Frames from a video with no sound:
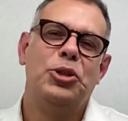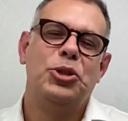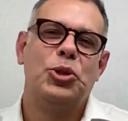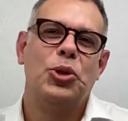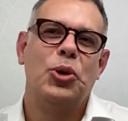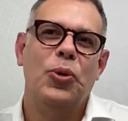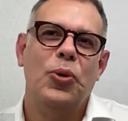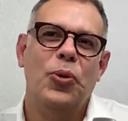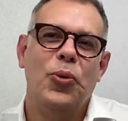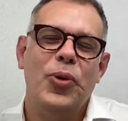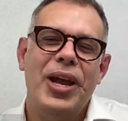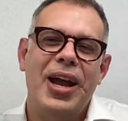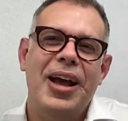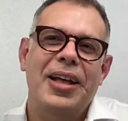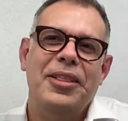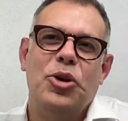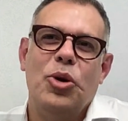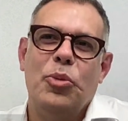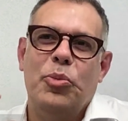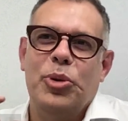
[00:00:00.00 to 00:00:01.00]
So we
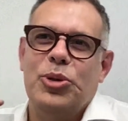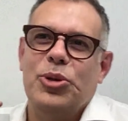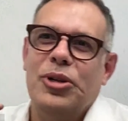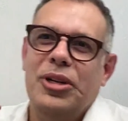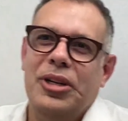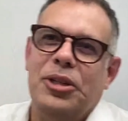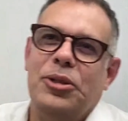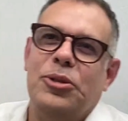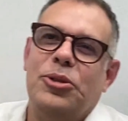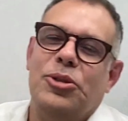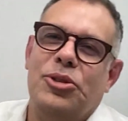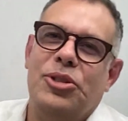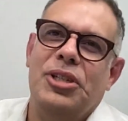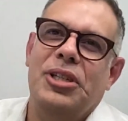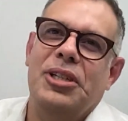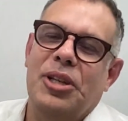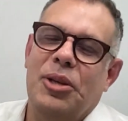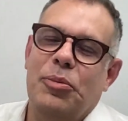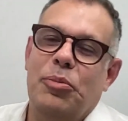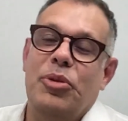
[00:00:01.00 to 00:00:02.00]
had the opportunity to
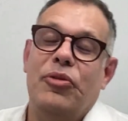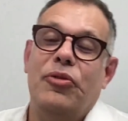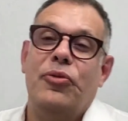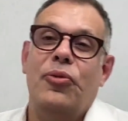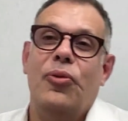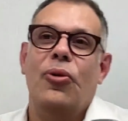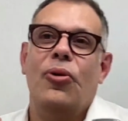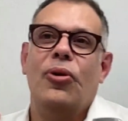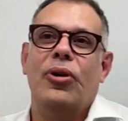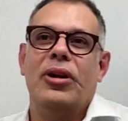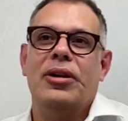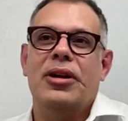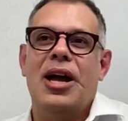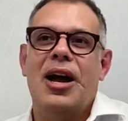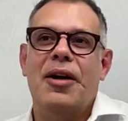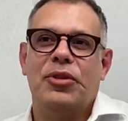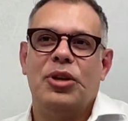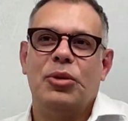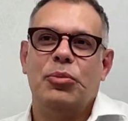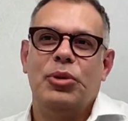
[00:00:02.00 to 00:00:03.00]
see the before and after,